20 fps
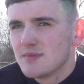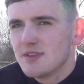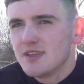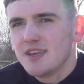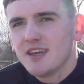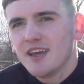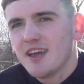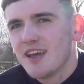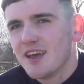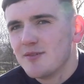
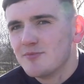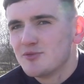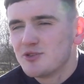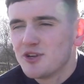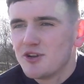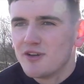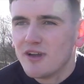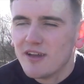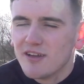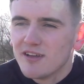Yeah, I'm
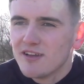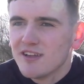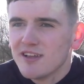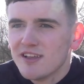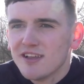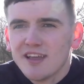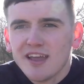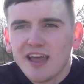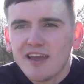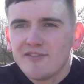sure
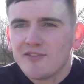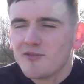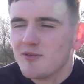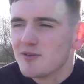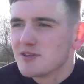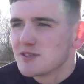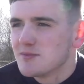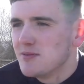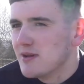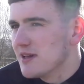everyone
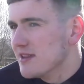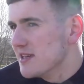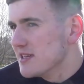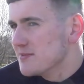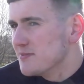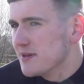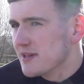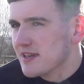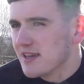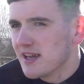wants to play in
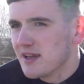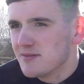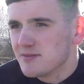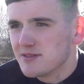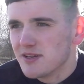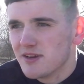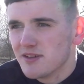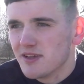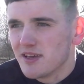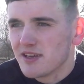these big
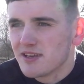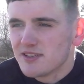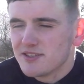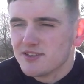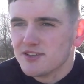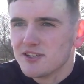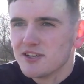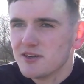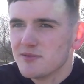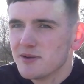games, don't
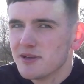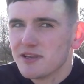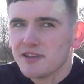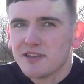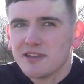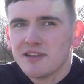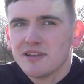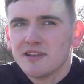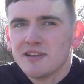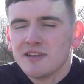they? Do you know what I
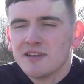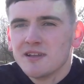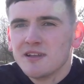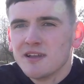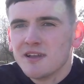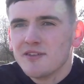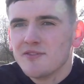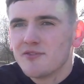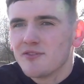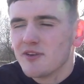
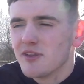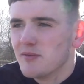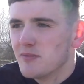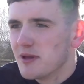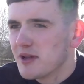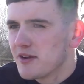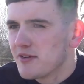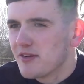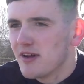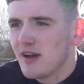mean? In front of the
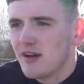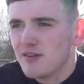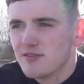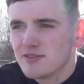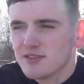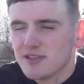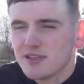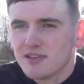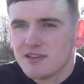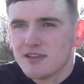big
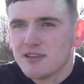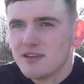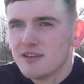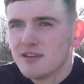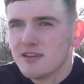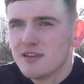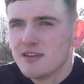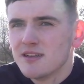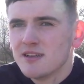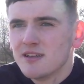crowds,
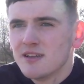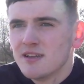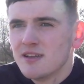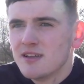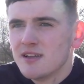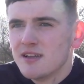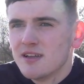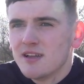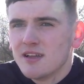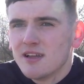and
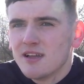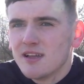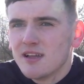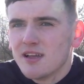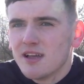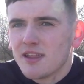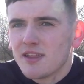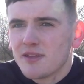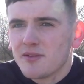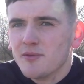
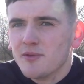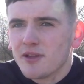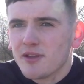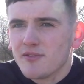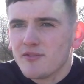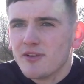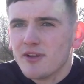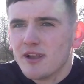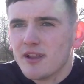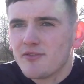I think we
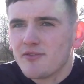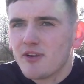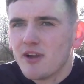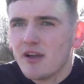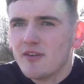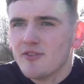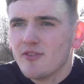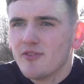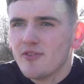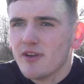can really
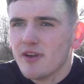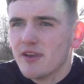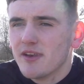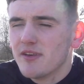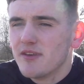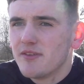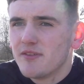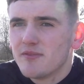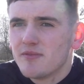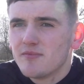thrive off it
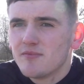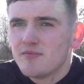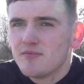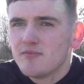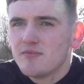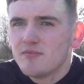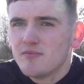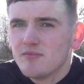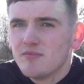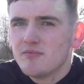
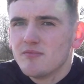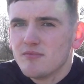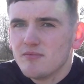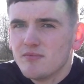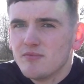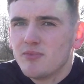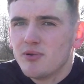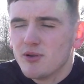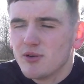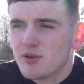and
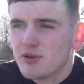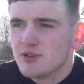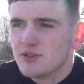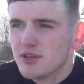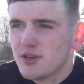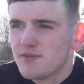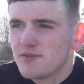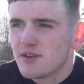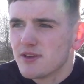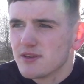put a good
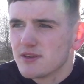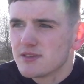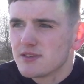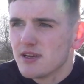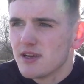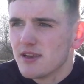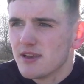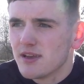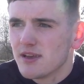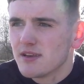shift in on
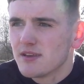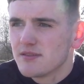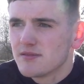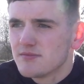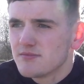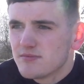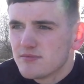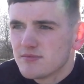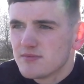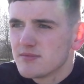Saturday,
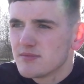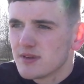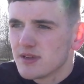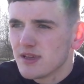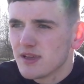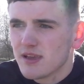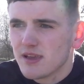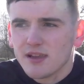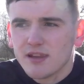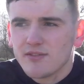and
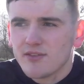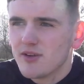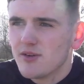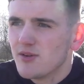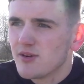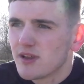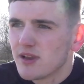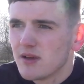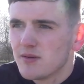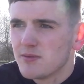you never know
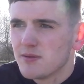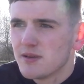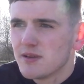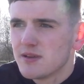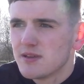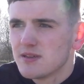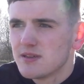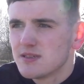what could happen.